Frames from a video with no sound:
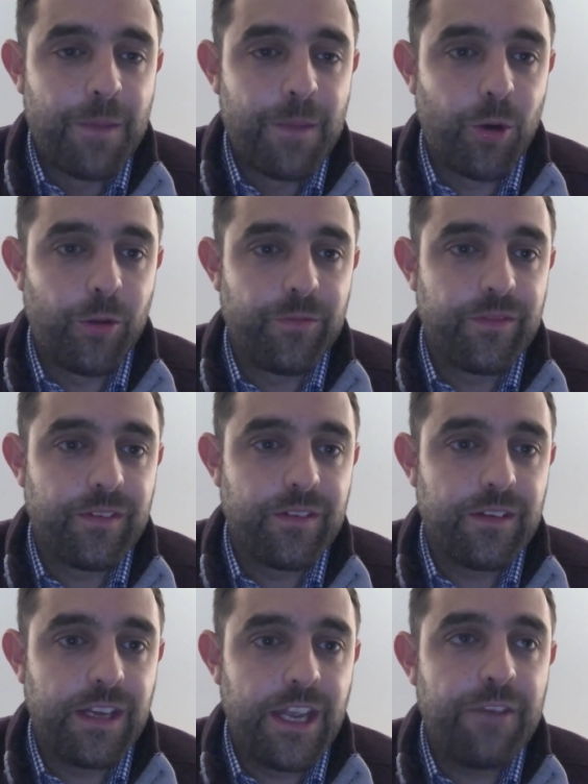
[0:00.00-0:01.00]
But
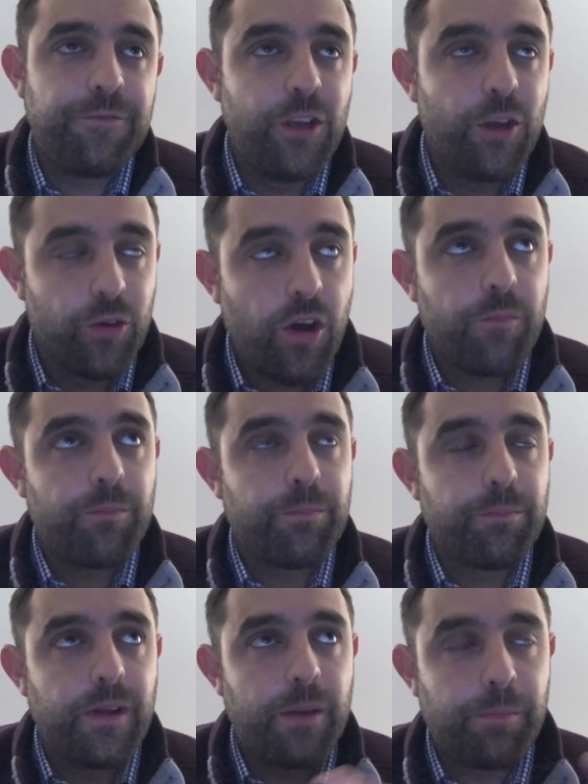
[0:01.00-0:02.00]
if you're not
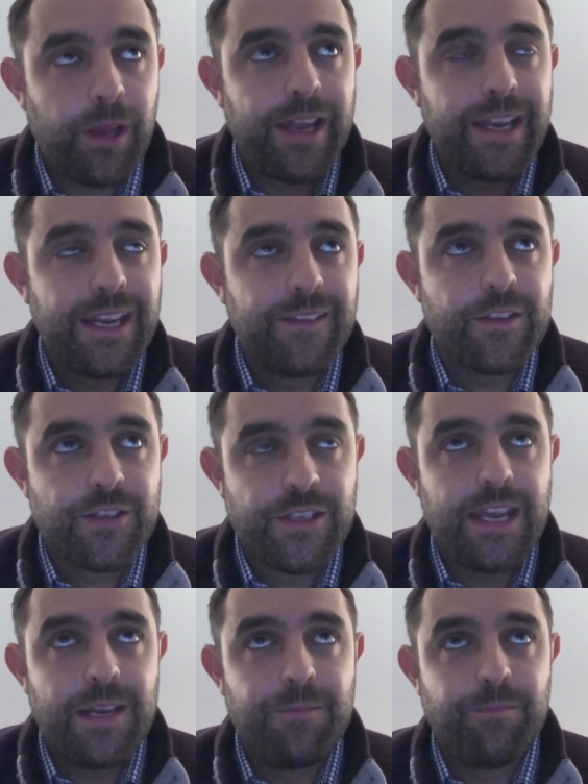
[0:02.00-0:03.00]
applying the
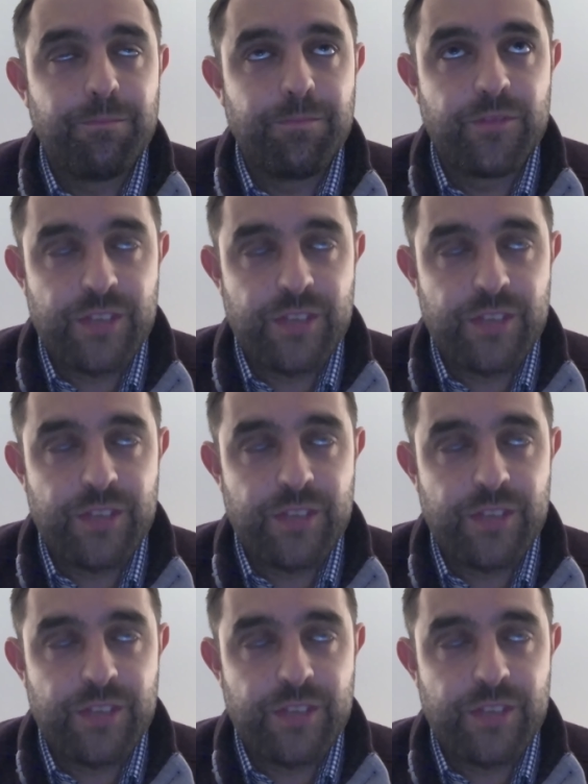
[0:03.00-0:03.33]
same